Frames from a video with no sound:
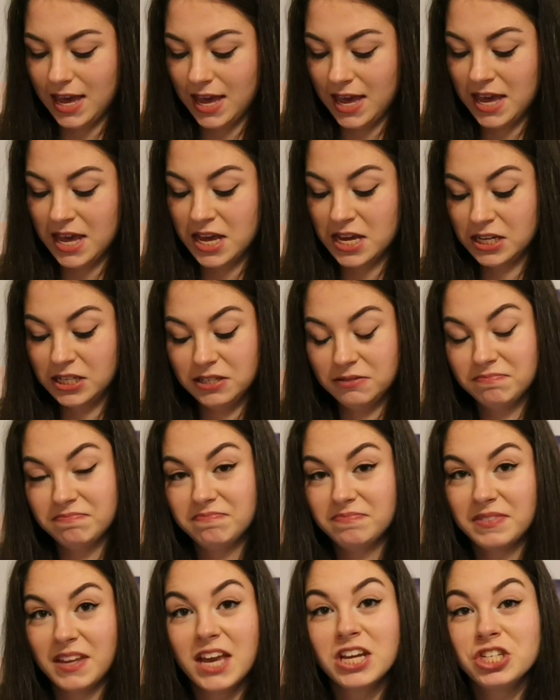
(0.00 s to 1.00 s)
And
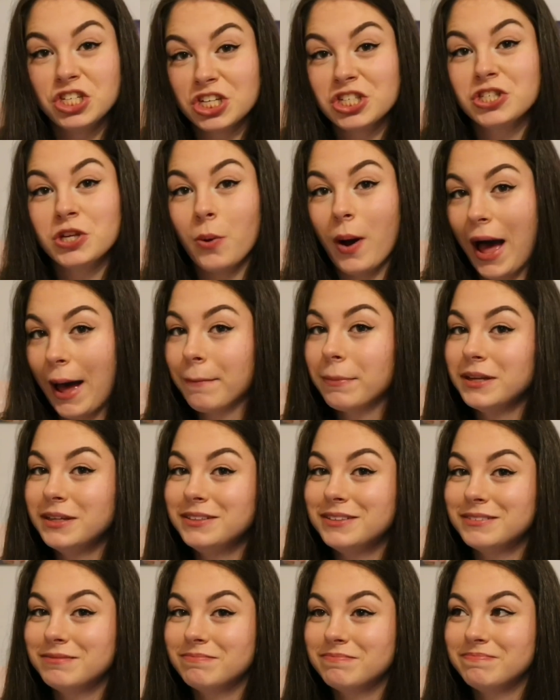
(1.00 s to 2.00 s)
it just so
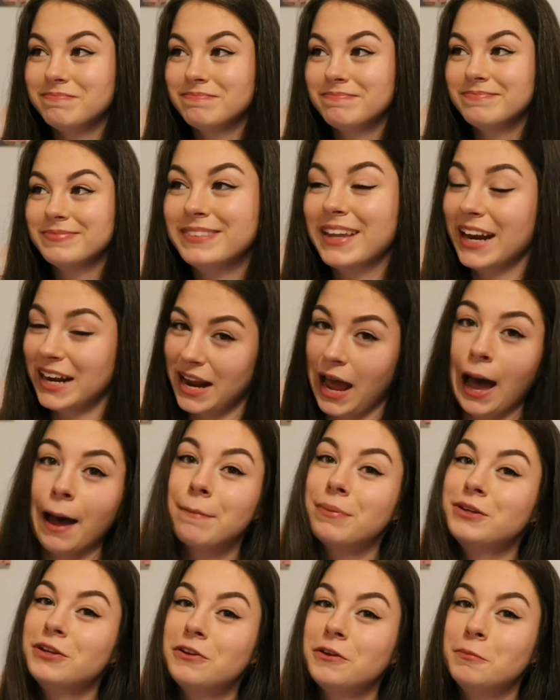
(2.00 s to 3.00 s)
happened that it
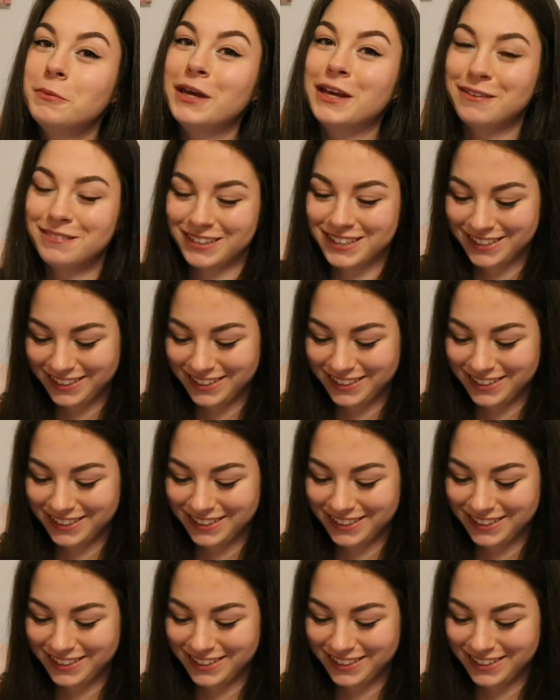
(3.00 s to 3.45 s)
happened to me.